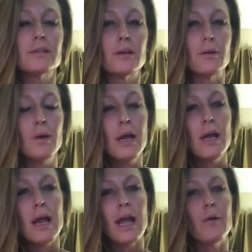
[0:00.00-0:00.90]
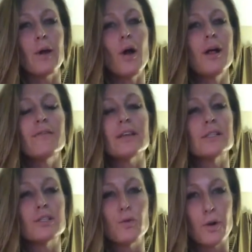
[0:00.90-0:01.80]
So we all have
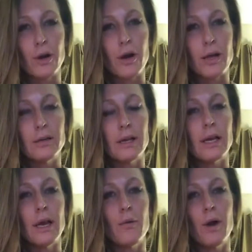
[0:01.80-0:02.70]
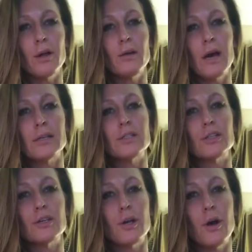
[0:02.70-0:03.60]
things to work on, and I want you guys
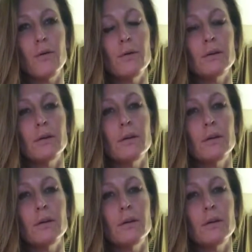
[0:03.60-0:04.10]
to know